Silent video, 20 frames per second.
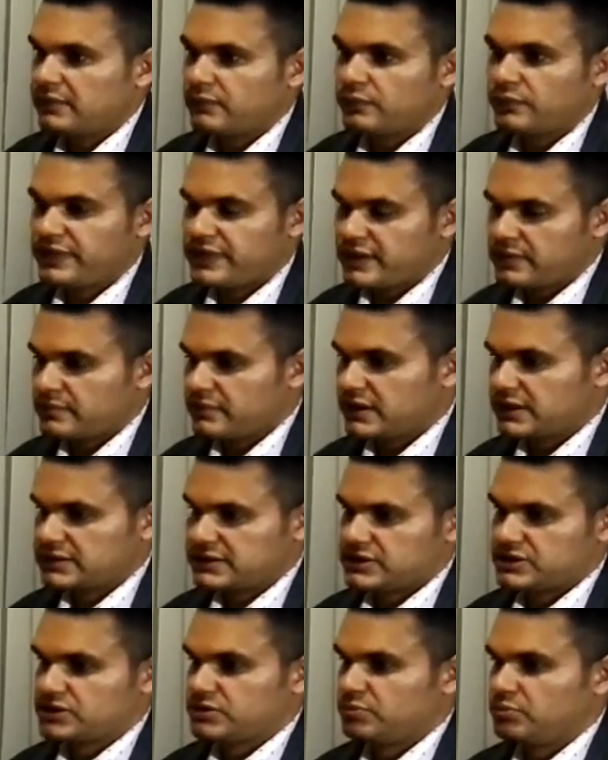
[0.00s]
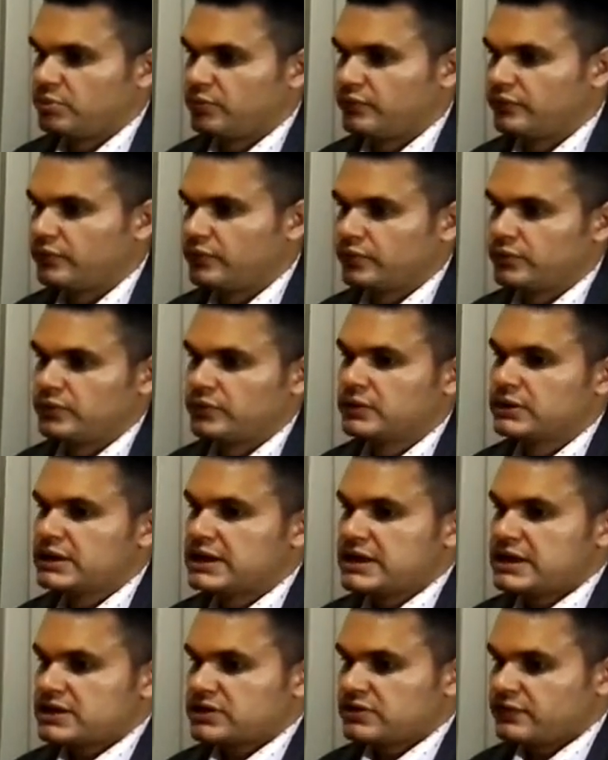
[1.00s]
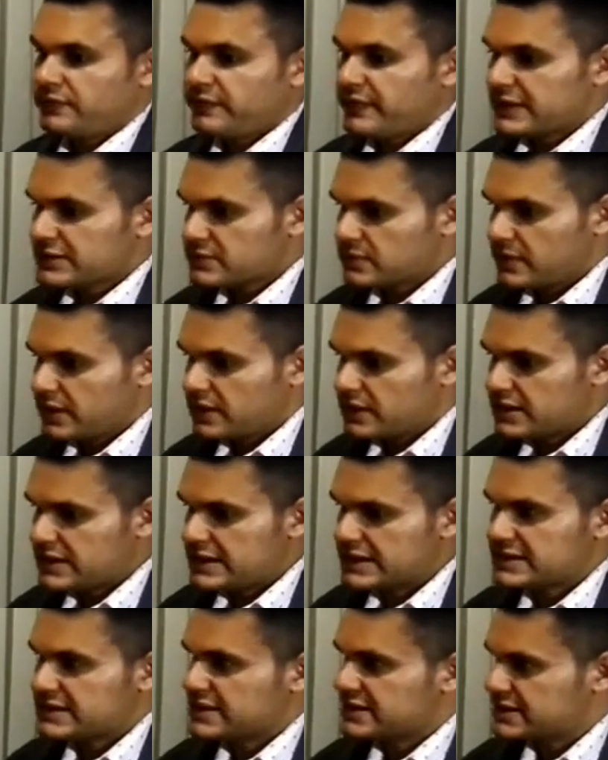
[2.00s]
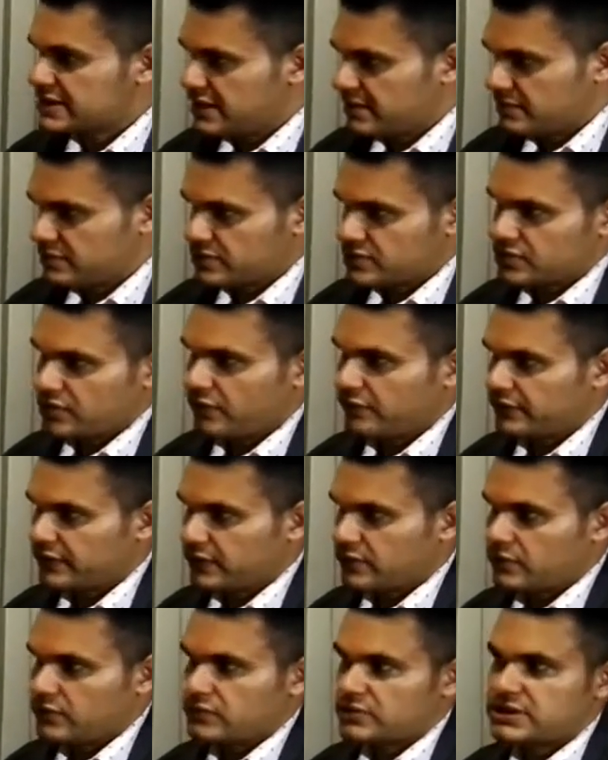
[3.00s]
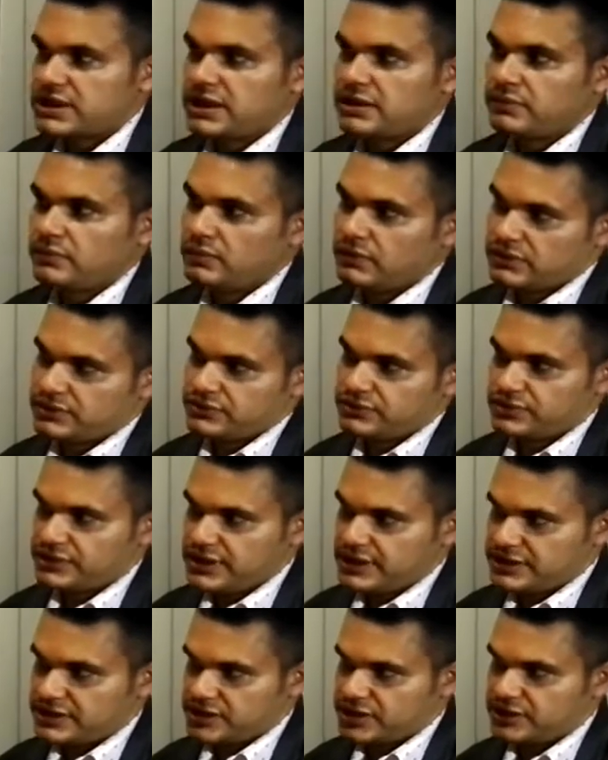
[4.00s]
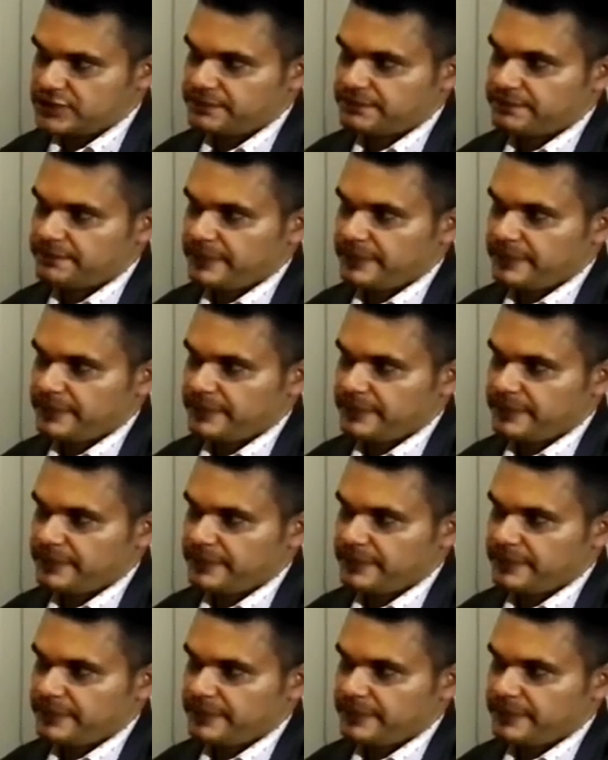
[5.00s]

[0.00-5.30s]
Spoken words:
within my teaching portfolio. So the first one is the syllabus of the course I want to teach.